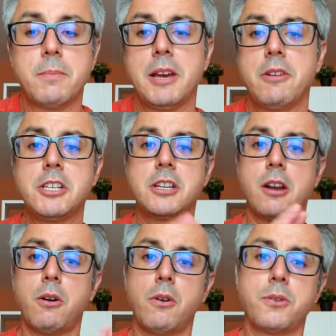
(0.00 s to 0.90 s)
And by
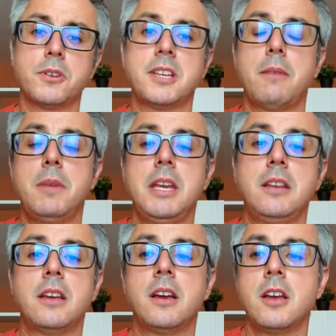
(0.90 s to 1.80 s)
original authors, I
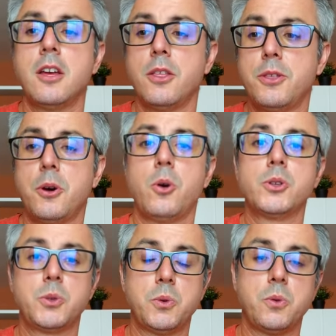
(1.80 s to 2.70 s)
mean
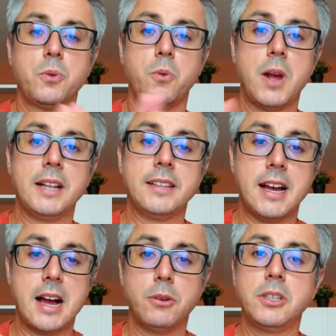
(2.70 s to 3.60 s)
those who went
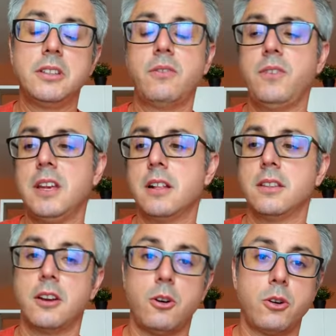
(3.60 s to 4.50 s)
out in the
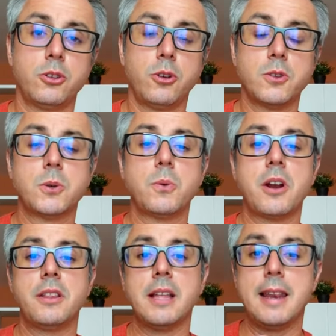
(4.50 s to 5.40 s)
field or those who
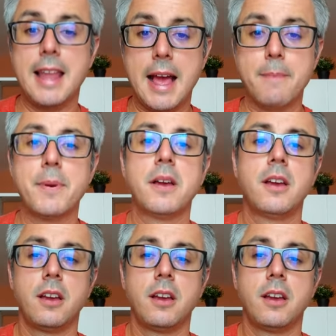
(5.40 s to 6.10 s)
were in the lab